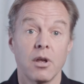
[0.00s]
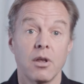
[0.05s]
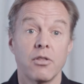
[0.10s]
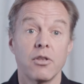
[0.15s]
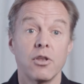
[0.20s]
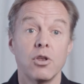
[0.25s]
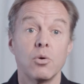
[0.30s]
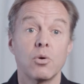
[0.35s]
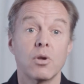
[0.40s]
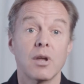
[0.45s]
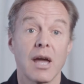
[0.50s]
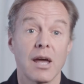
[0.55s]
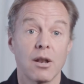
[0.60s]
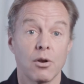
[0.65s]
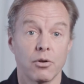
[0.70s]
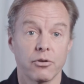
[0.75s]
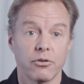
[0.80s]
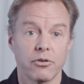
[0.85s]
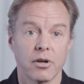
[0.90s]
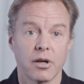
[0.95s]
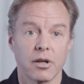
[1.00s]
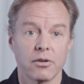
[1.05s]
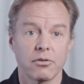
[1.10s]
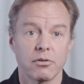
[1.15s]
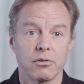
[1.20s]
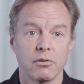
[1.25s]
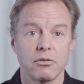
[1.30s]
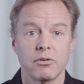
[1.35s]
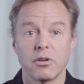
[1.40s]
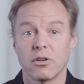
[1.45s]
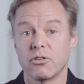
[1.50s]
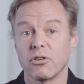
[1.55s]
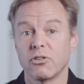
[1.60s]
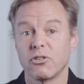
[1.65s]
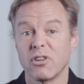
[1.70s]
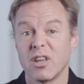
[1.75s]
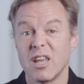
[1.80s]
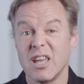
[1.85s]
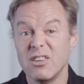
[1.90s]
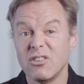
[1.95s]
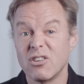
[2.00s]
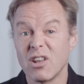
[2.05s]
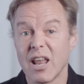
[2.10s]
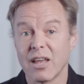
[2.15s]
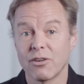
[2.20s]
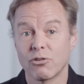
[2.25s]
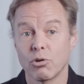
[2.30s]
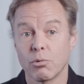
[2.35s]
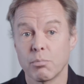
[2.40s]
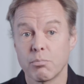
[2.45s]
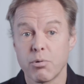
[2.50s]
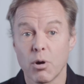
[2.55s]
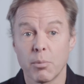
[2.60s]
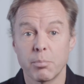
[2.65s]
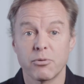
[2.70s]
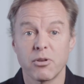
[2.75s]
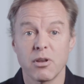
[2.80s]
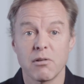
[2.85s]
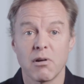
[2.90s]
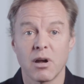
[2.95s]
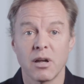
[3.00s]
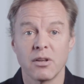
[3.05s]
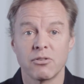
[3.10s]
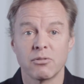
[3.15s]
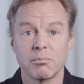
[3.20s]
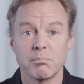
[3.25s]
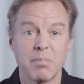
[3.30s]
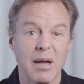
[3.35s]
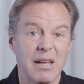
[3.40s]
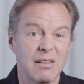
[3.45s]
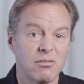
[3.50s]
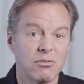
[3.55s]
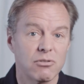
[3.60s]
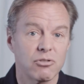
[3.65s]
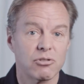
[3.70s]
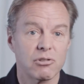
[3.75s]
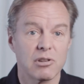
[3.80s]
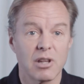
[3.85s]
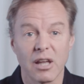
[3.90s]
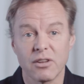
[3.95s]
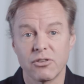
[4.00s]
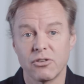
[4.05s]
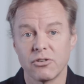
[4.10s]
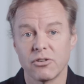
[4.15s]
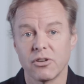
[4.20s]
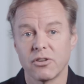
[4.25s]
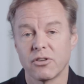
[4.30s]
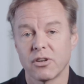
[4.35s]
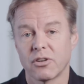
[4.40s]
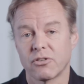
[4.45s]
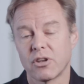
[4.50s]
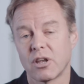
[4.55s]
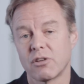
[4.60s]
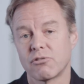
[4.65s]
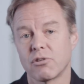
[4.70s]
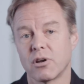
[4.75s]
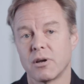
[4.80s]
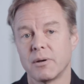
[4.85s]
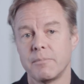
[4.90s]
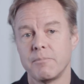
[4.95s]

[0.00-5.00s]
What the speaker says: that you cannot touch, such as intellectual property rights, patents, licenses, etc.